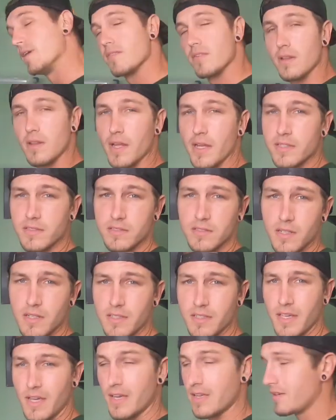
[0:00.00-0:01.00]
have the lights
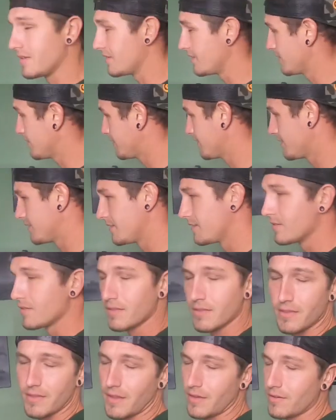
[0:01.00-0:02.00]
done yet.
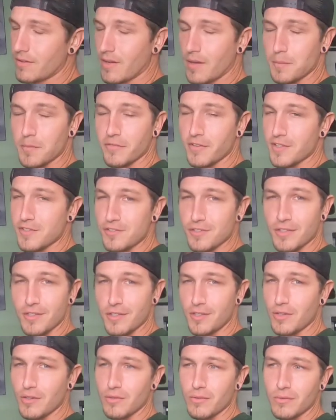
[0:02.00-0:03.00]
They'll come eventually.
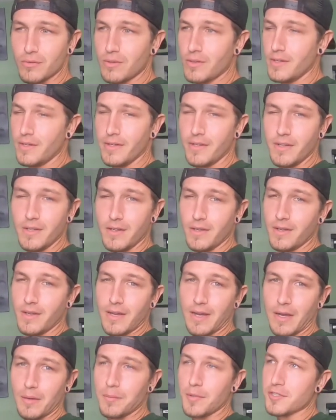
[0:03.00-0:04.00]
You know
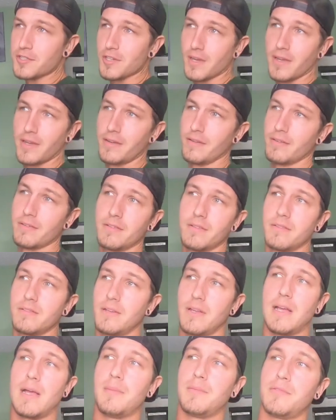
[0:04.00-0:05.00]
how much I
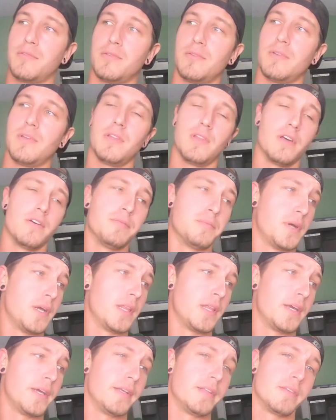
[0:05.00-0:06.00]
absolutely love my
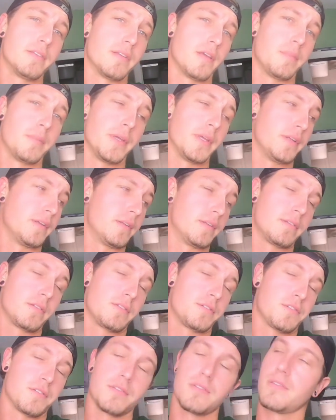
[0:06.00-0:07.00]
lights. I mean,
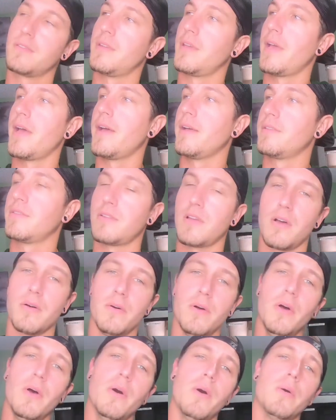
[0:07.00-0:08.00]
it's just, yeah. So
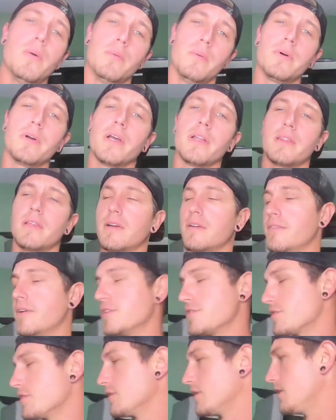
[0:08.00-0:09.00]
we'll get there
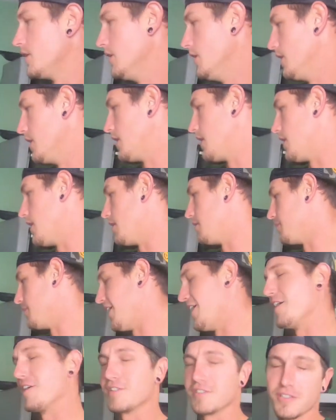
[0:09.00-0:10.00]
eventually.
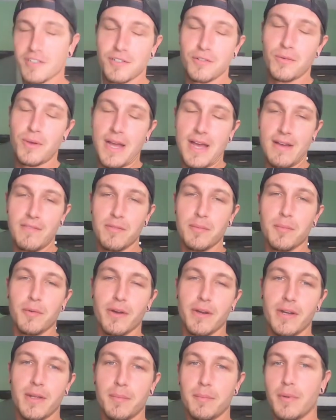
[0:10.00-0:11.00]
I actually do have them
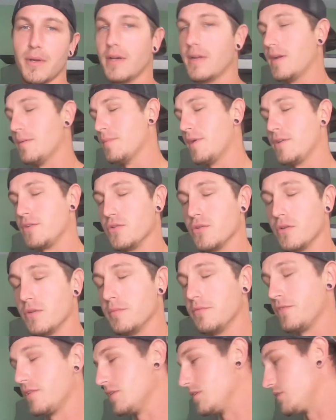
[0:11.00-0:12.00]
ready, but I'm not doing them for